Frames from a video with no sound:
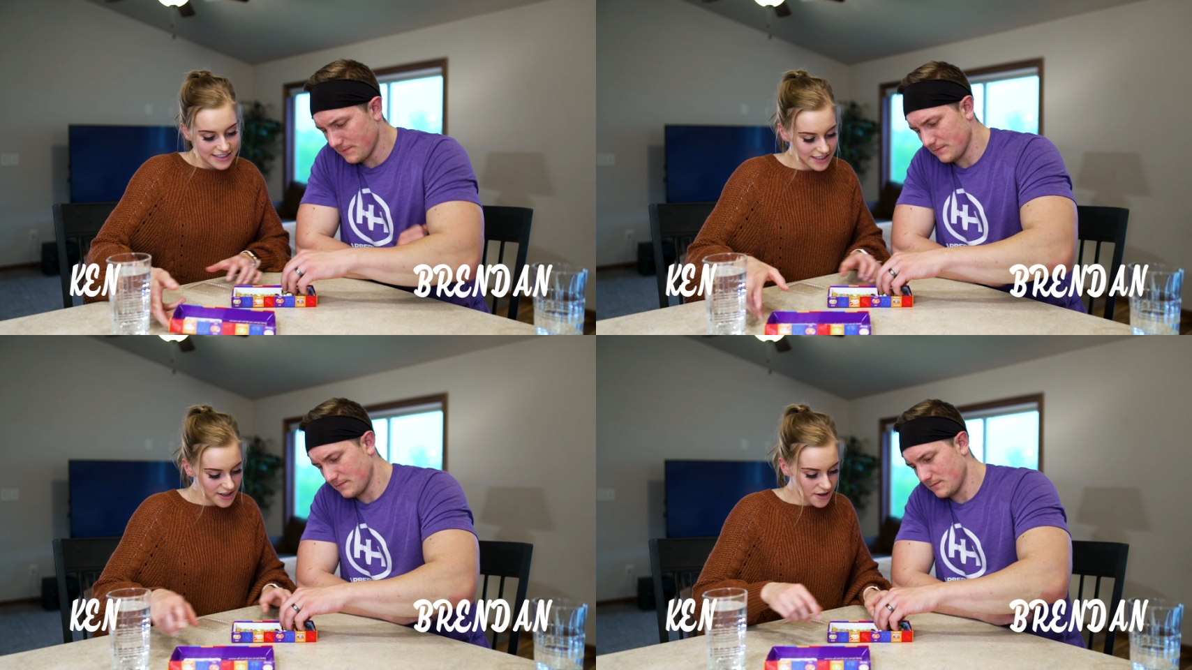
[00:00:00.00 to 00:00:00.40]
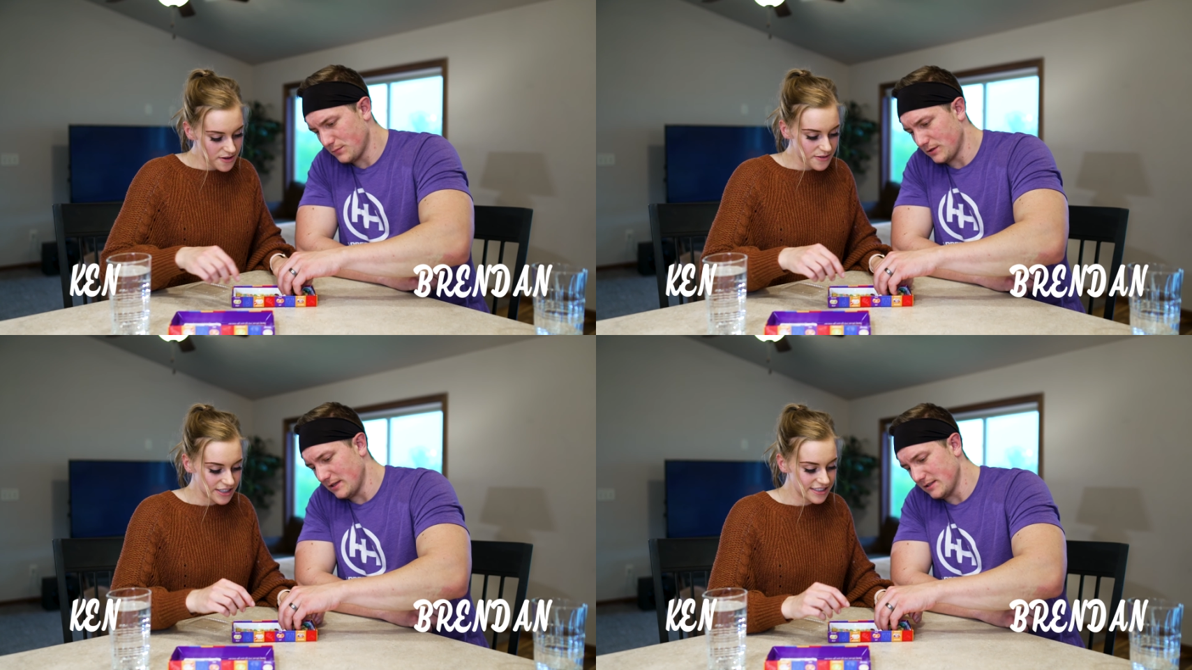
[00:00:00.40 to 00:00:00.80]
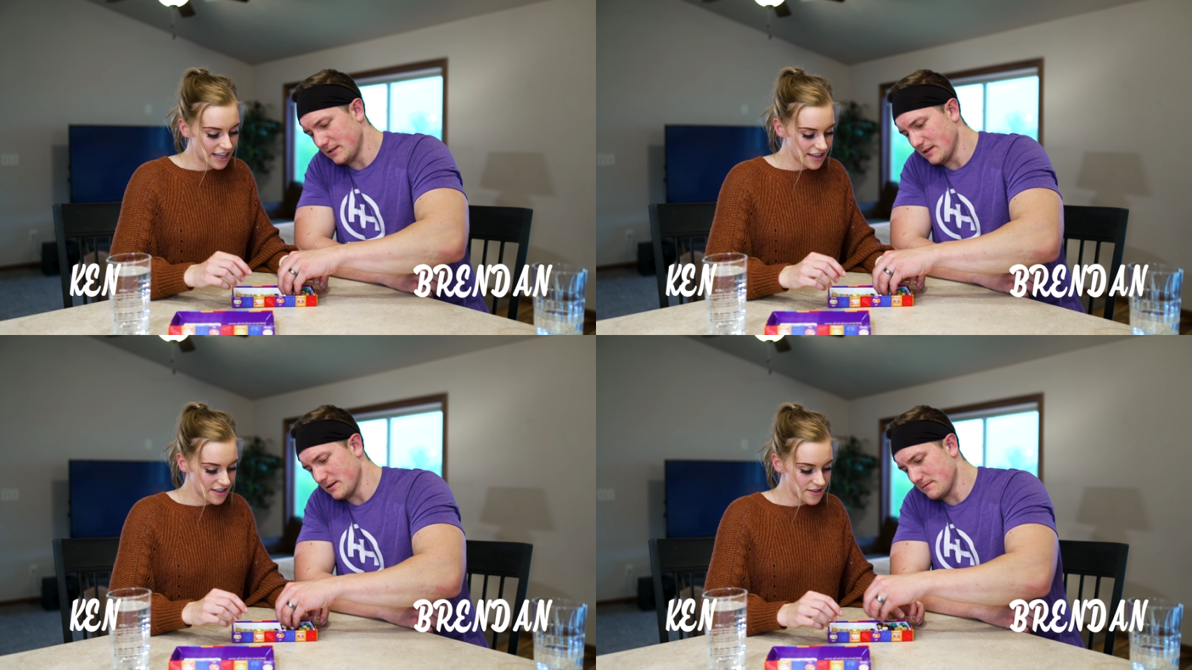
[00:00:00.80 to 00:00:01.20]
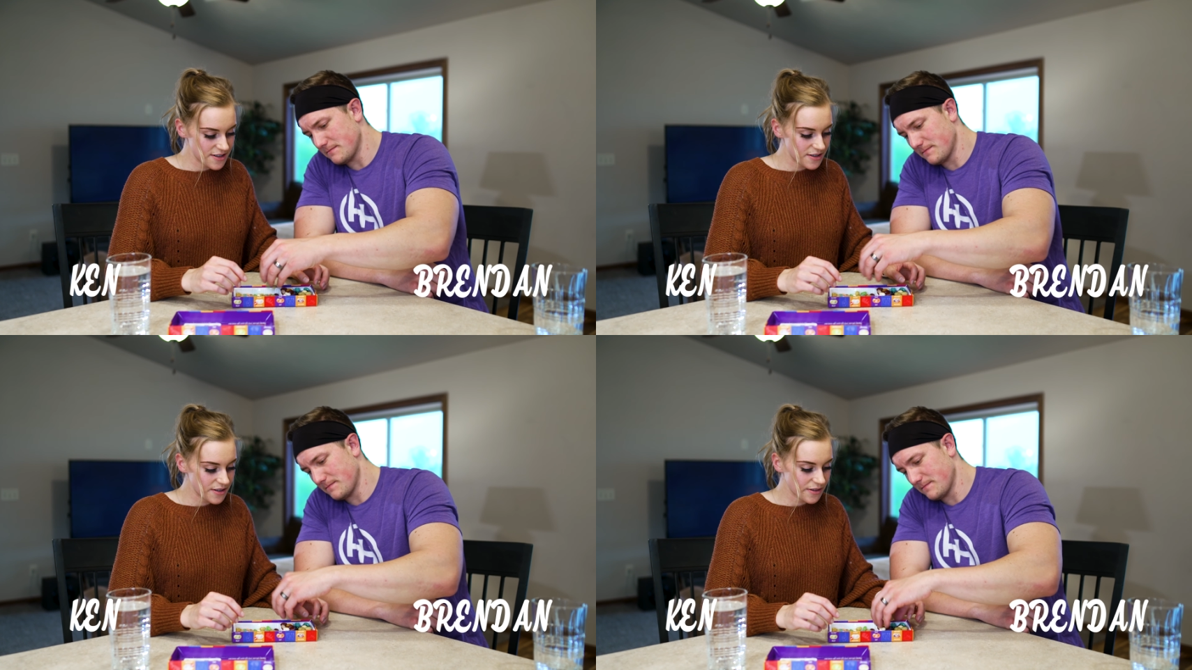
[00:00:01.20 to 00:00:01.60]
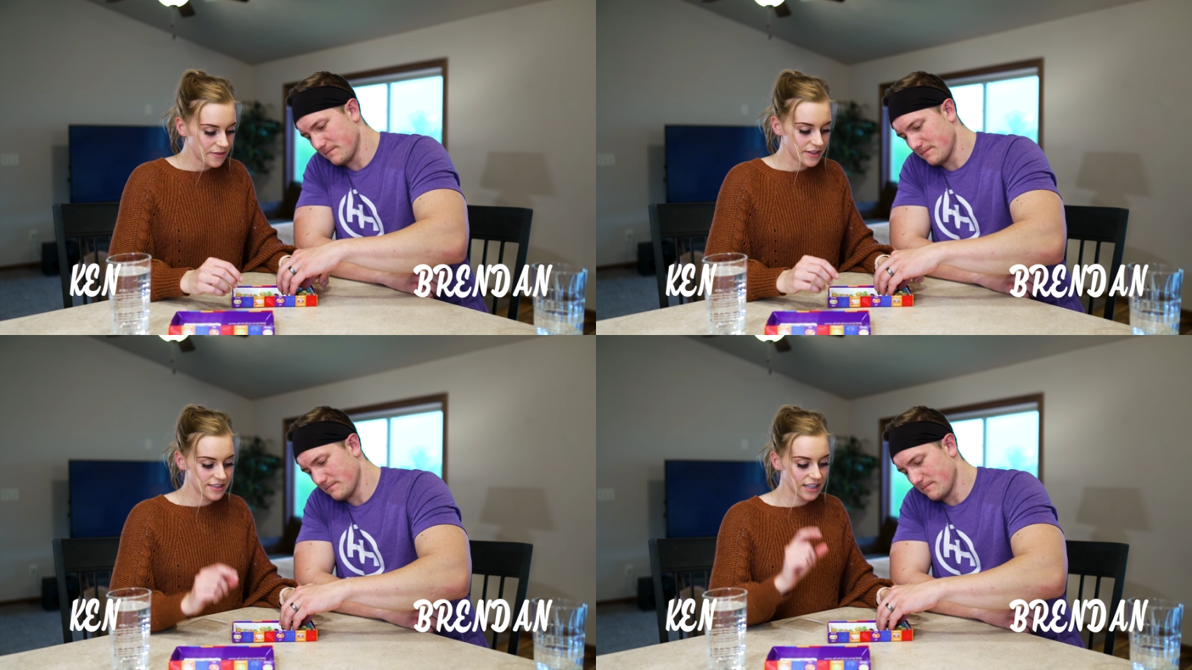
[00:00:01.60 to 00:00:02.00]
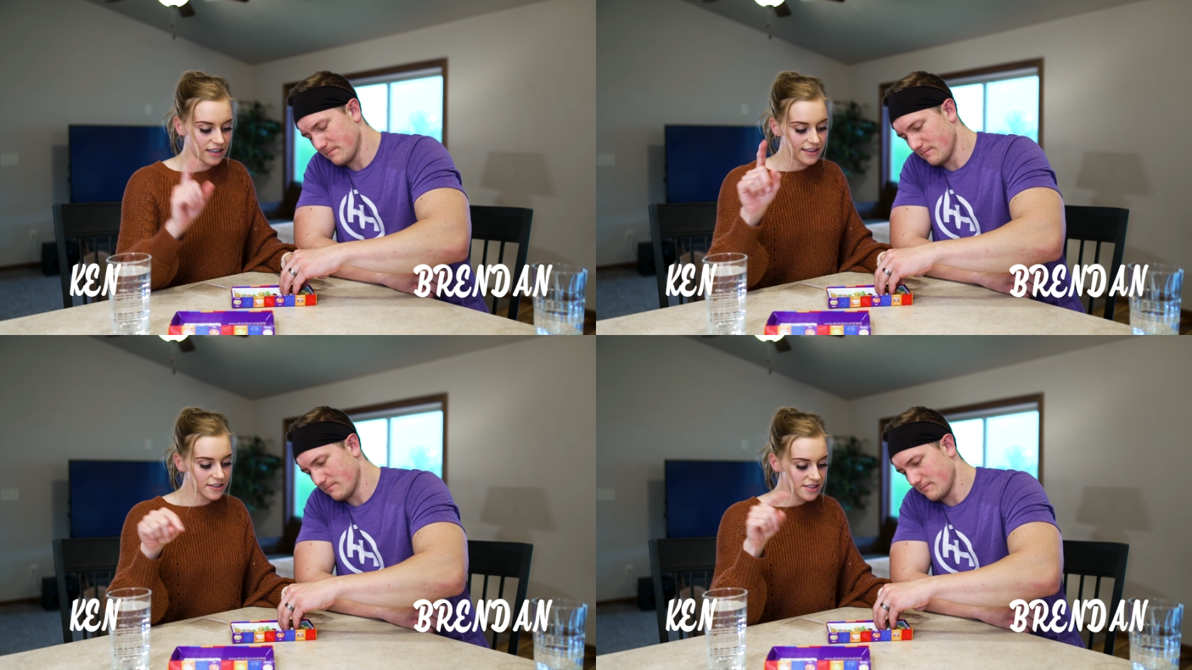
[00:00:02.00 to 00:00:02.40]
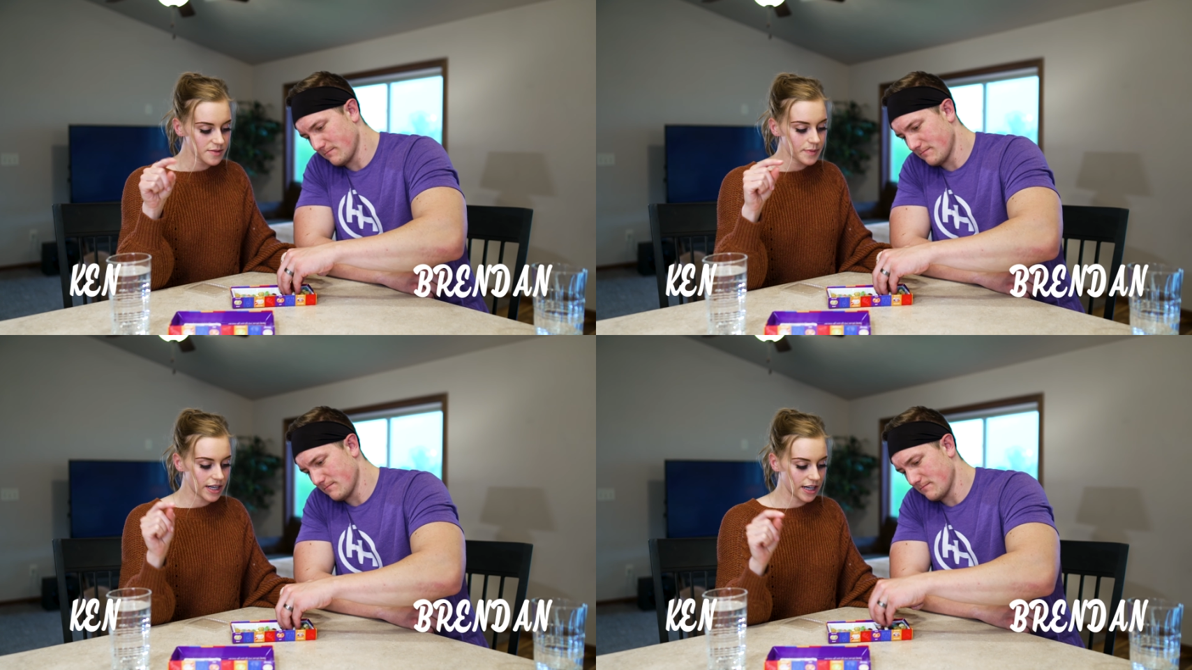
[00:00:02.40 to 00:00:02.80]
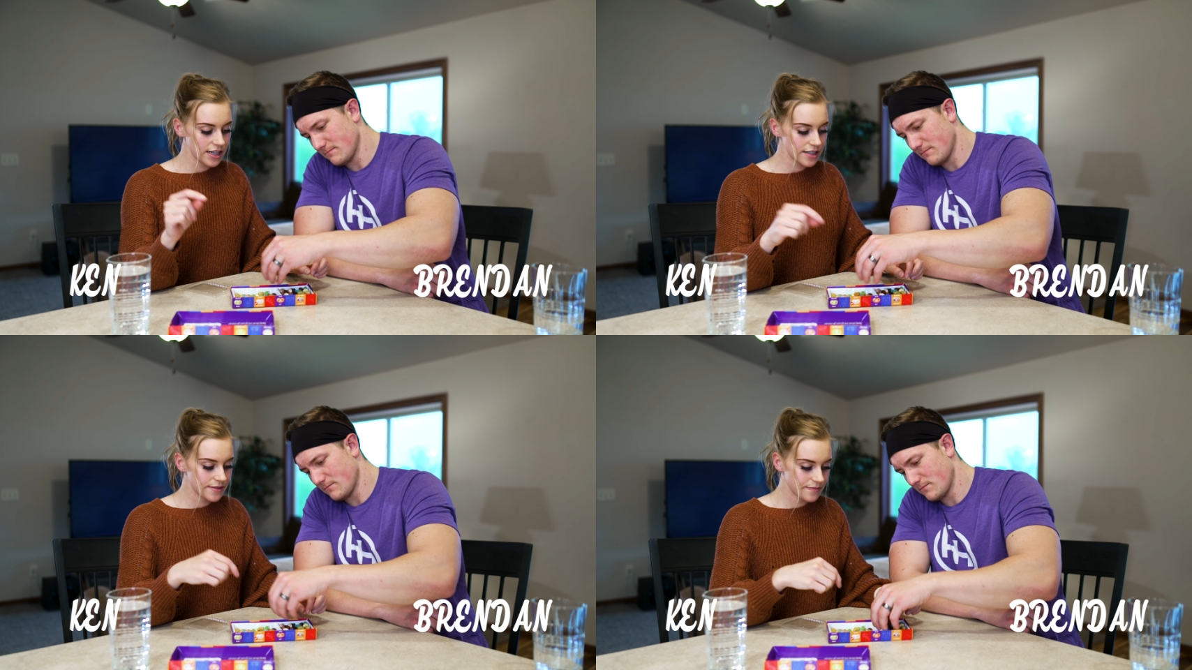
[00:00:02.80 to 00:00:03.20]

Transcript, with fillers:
Speaker 1: So Put we'll tell you there's like a little spinner.